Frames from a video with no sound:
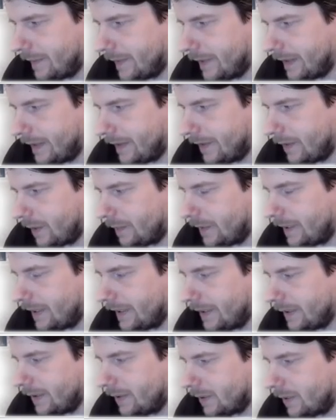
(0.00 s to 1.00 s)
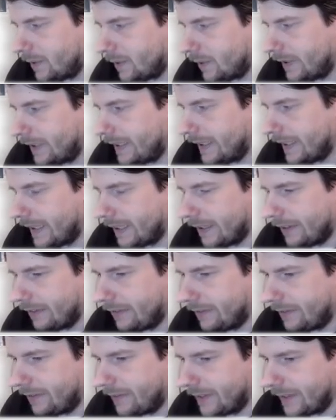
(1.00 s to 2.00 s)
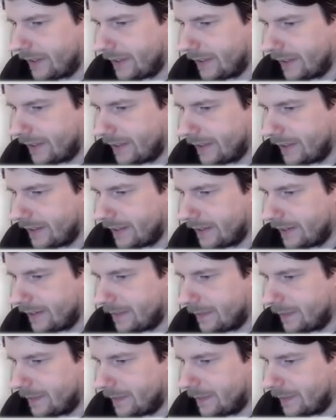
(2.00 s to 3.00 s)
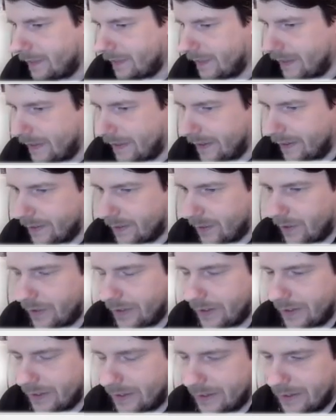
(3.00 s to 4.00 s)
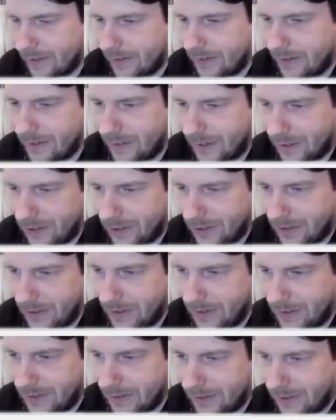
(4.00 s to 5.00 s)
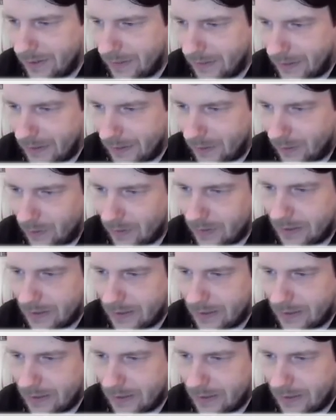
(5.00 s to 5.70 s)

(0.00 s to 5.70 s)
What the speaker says: normally you only have the source and the destination, and all the